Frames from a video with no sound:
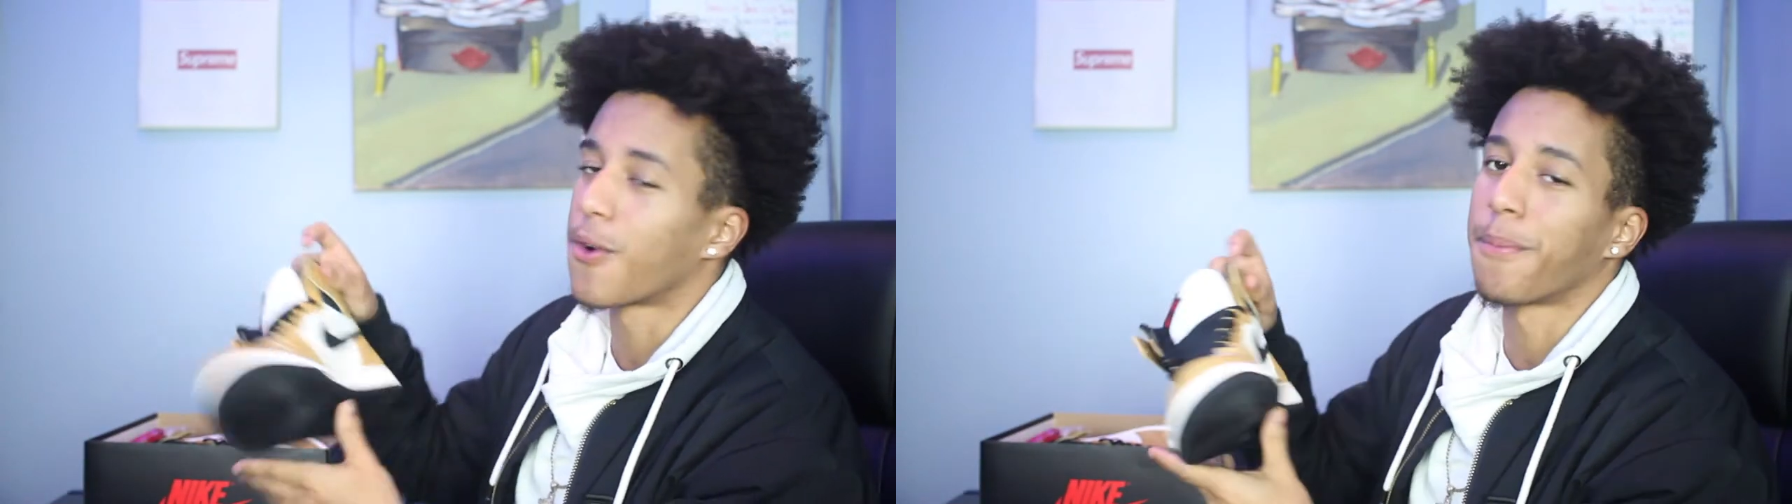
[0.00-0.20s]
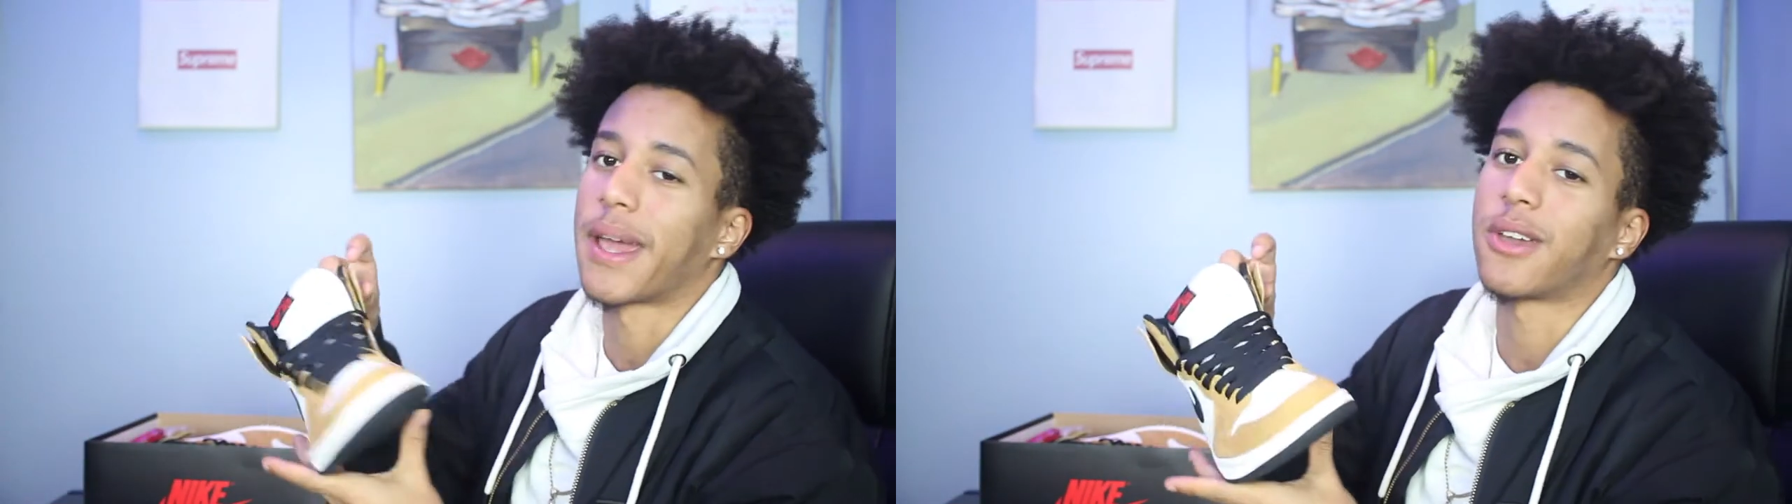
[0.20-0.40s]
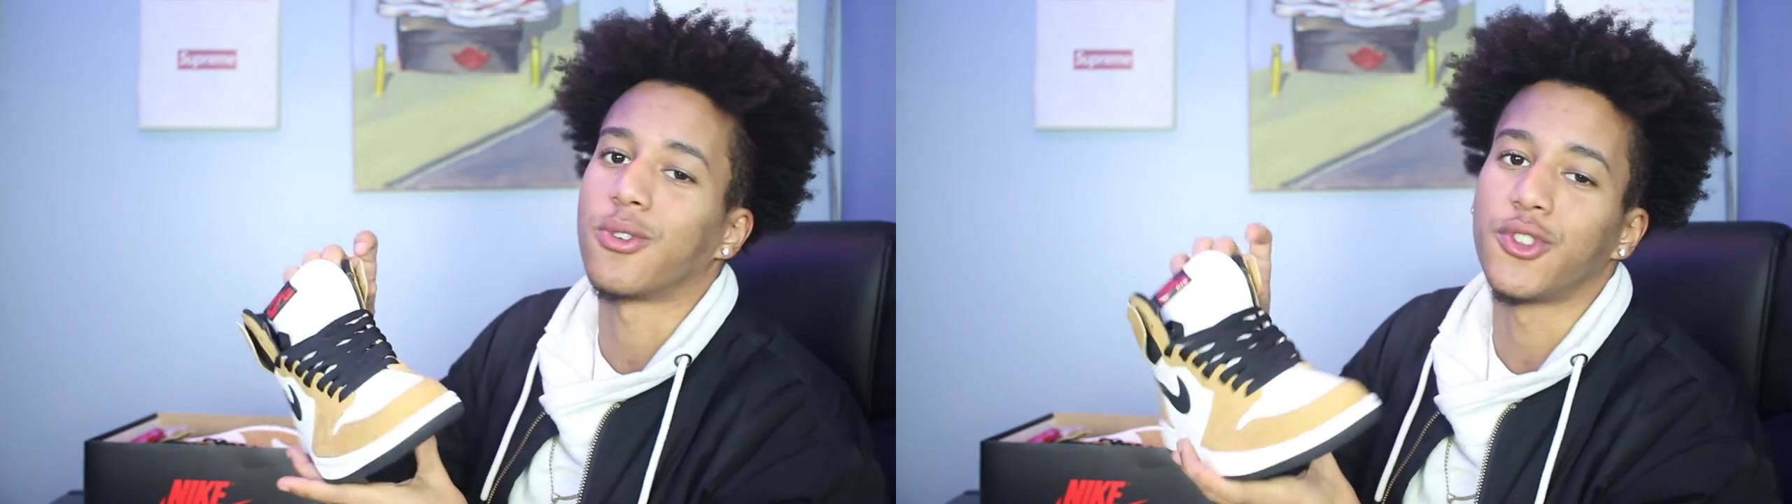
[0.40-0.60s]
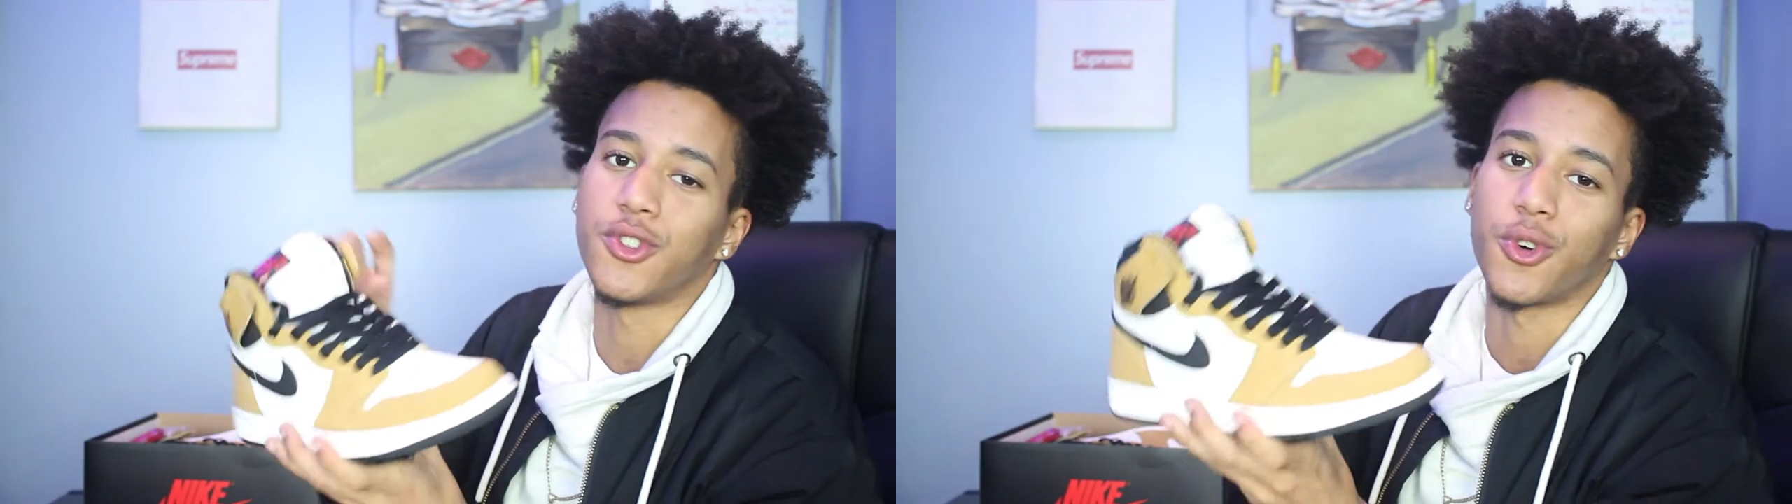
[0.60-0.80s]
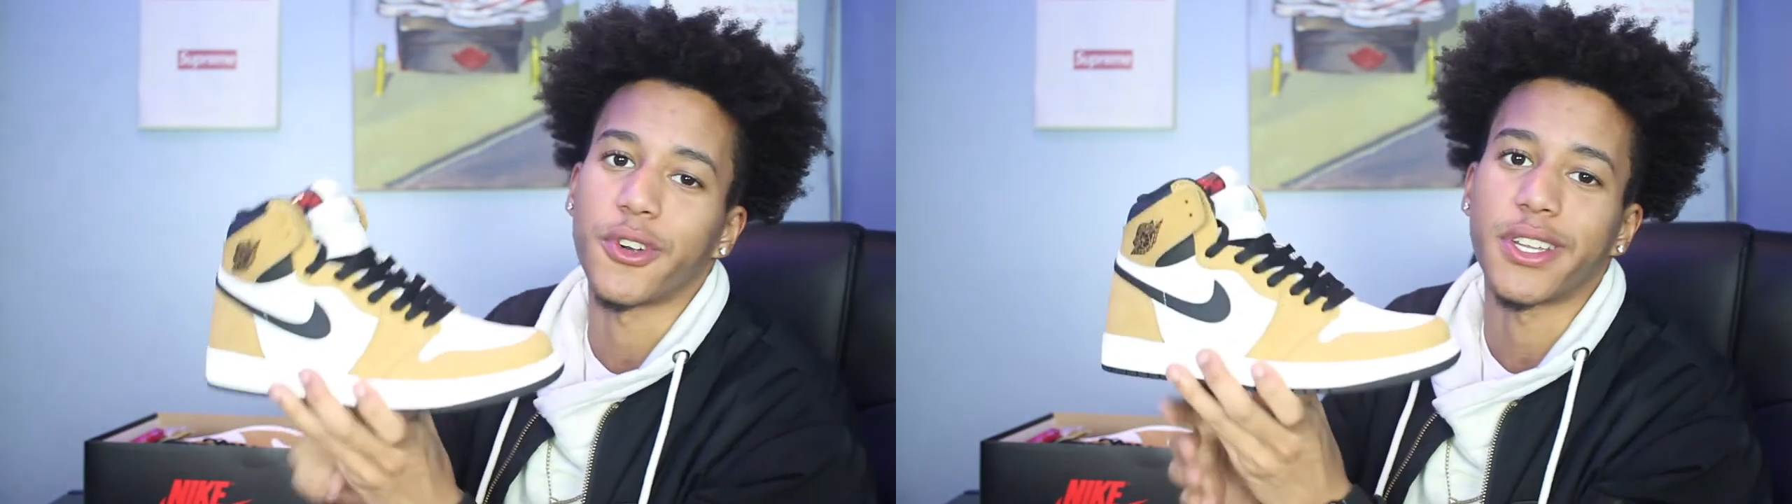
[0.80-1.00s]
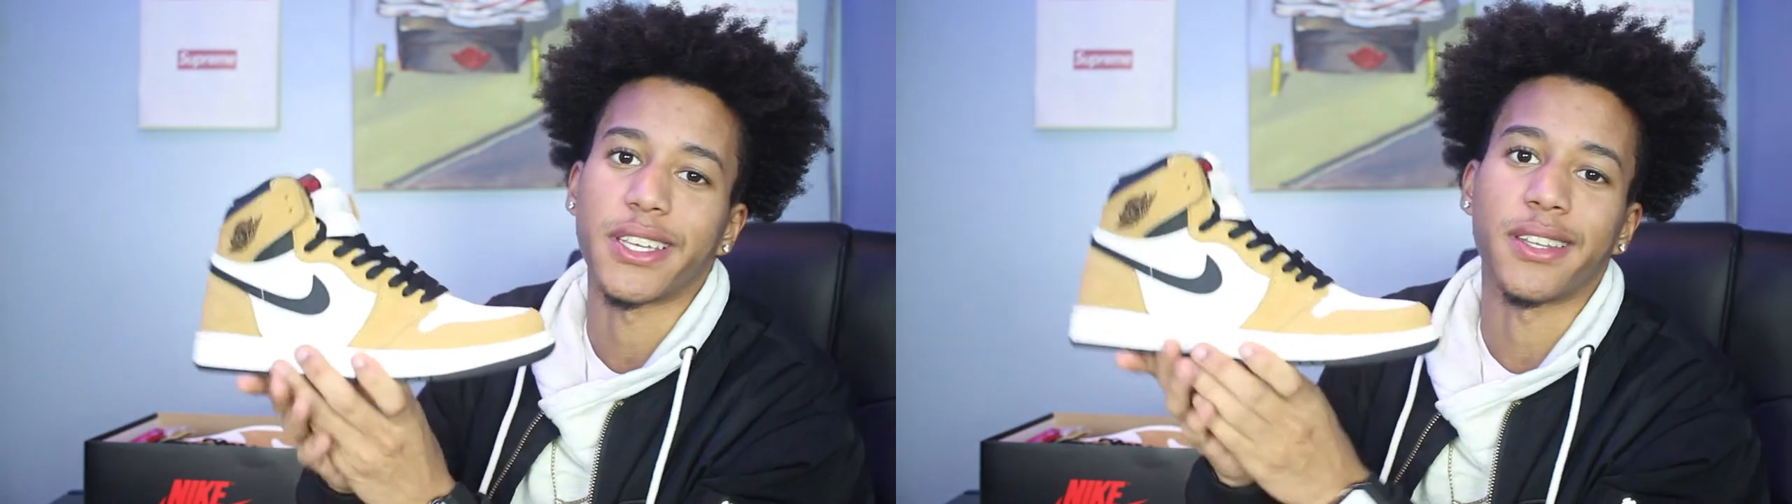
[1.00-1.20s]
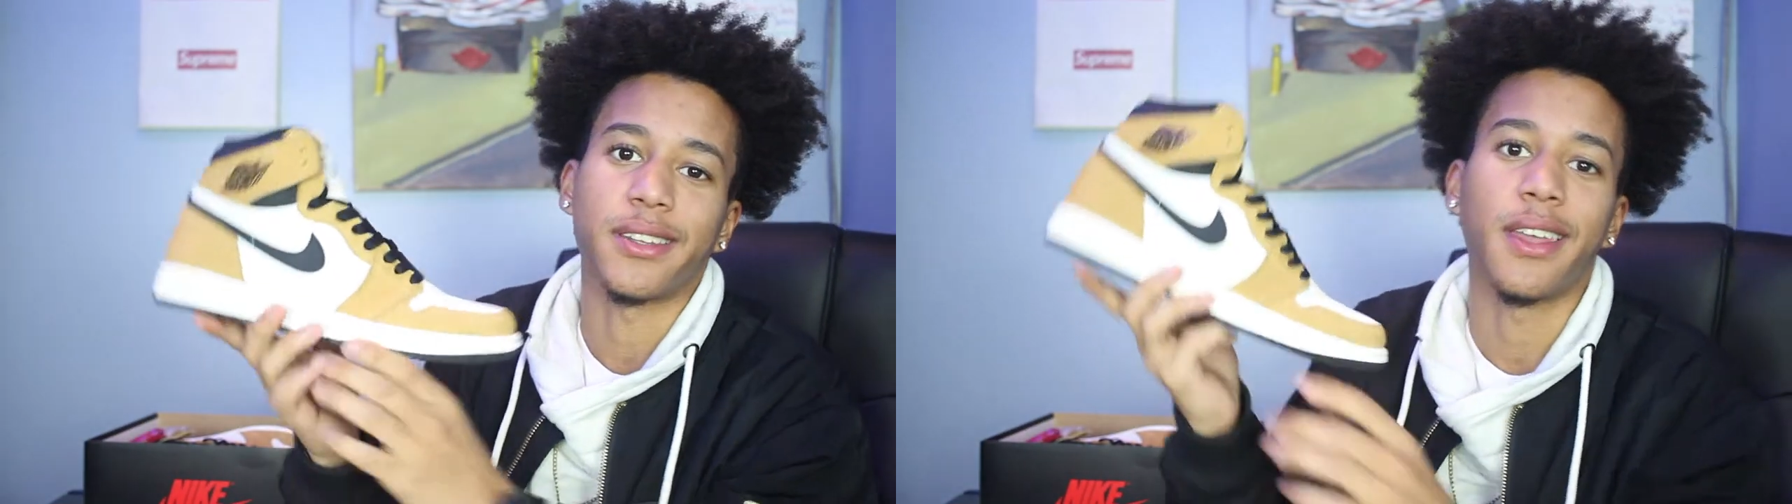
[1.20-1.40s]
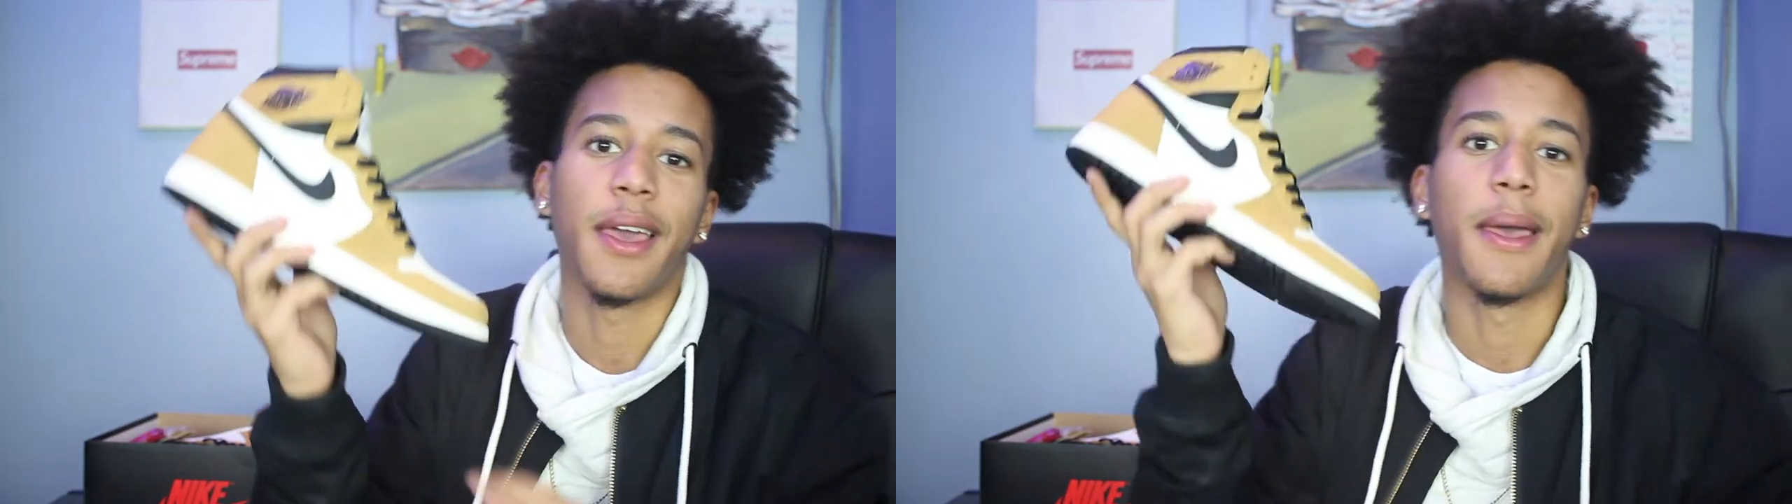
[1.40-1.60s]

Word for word: Michael Jordan